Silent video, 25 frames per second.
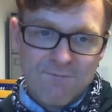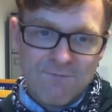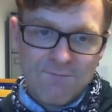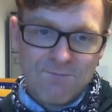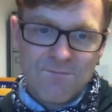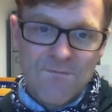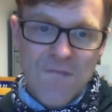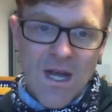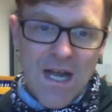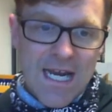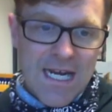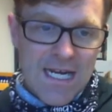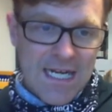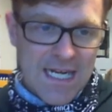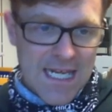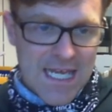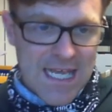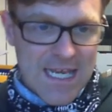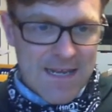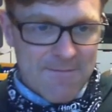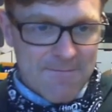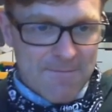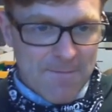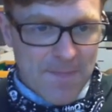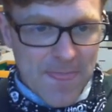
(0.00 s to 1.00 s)

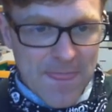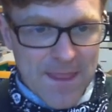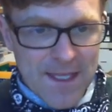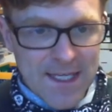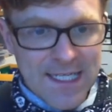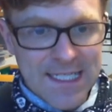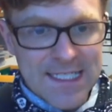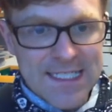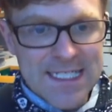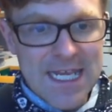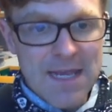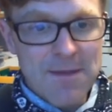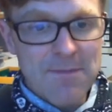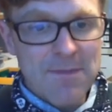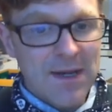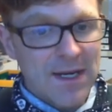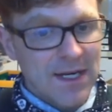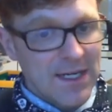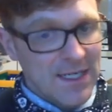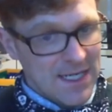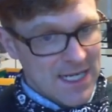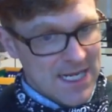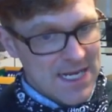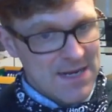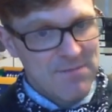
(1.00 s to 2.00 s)
Finally,
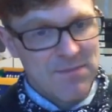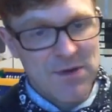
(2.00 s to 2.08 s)
typically